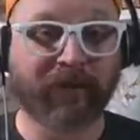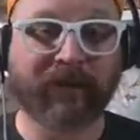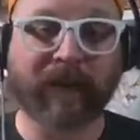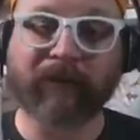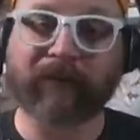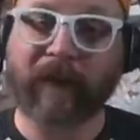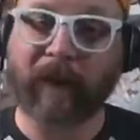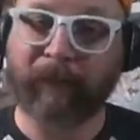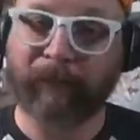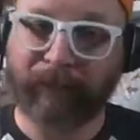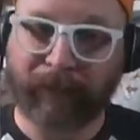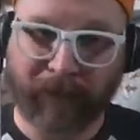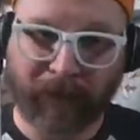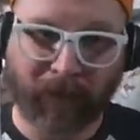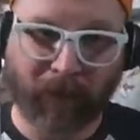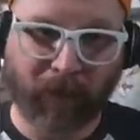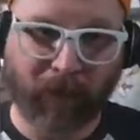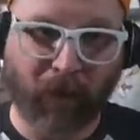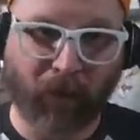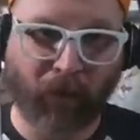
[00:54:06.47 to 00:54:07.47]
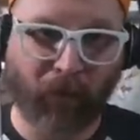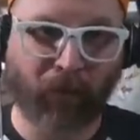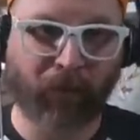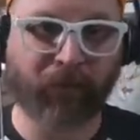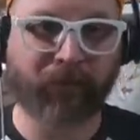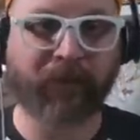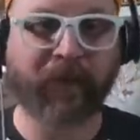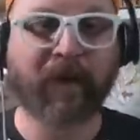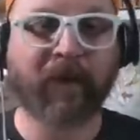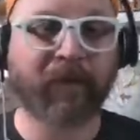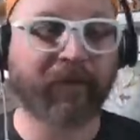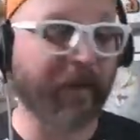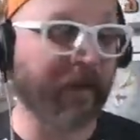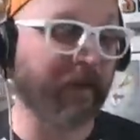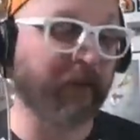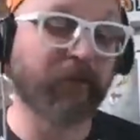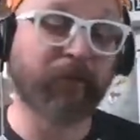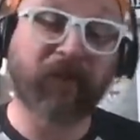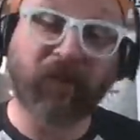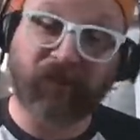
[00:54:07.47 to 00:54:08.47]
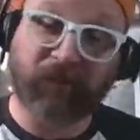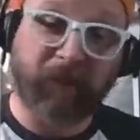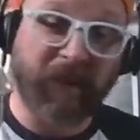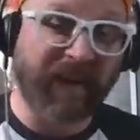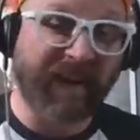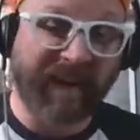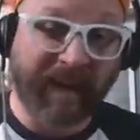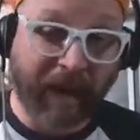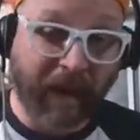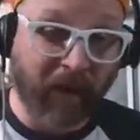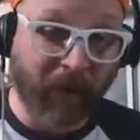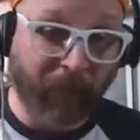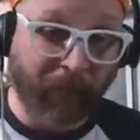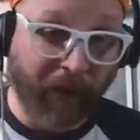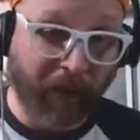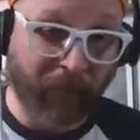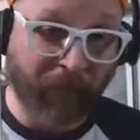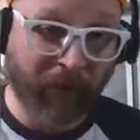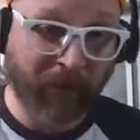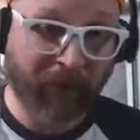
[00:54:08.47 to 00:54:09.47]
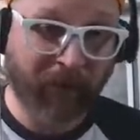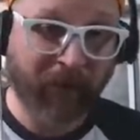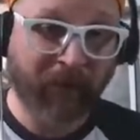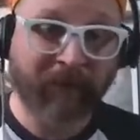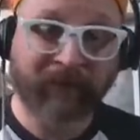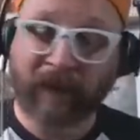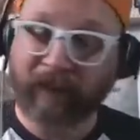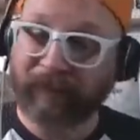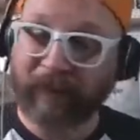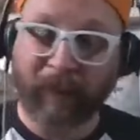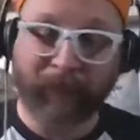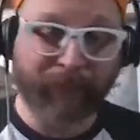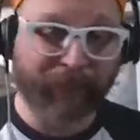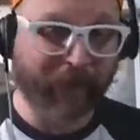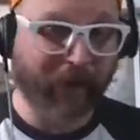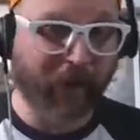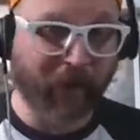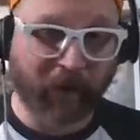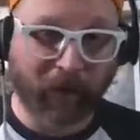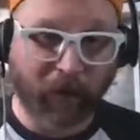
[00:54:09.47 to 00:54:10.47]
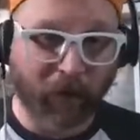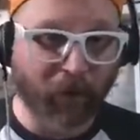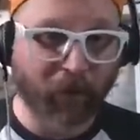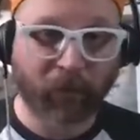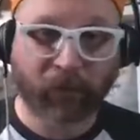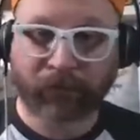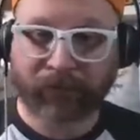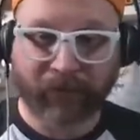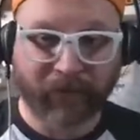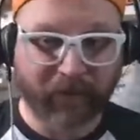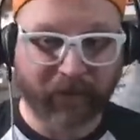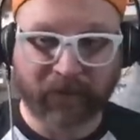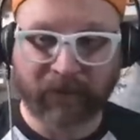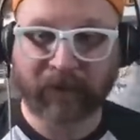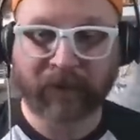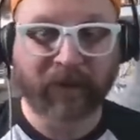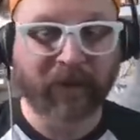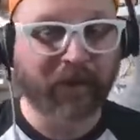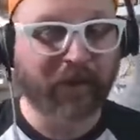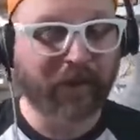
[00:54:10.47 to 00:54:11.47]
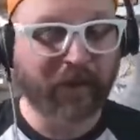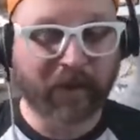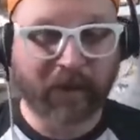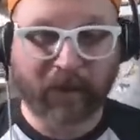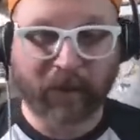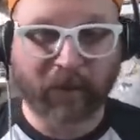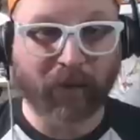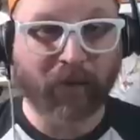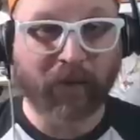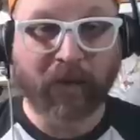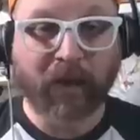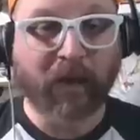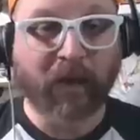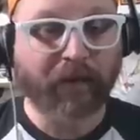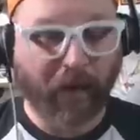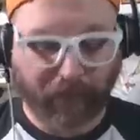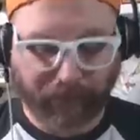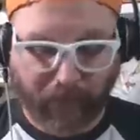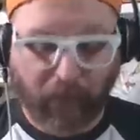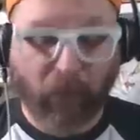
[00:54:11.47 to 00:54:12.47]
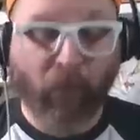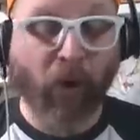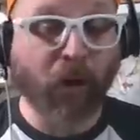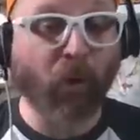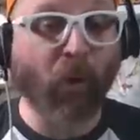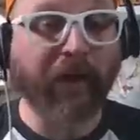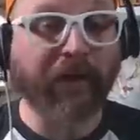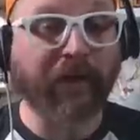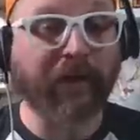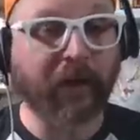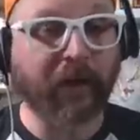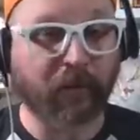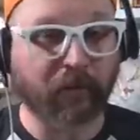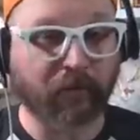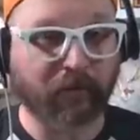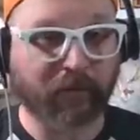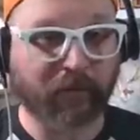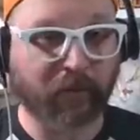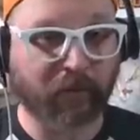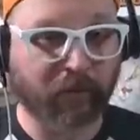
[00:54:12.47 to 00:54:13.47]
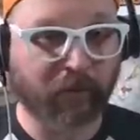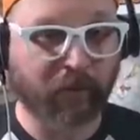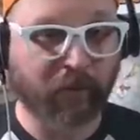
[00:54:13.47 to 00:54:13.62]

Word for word: They've got bigger goals than just beating Alabama. They've got bigger goals than you know they, they want to win the East.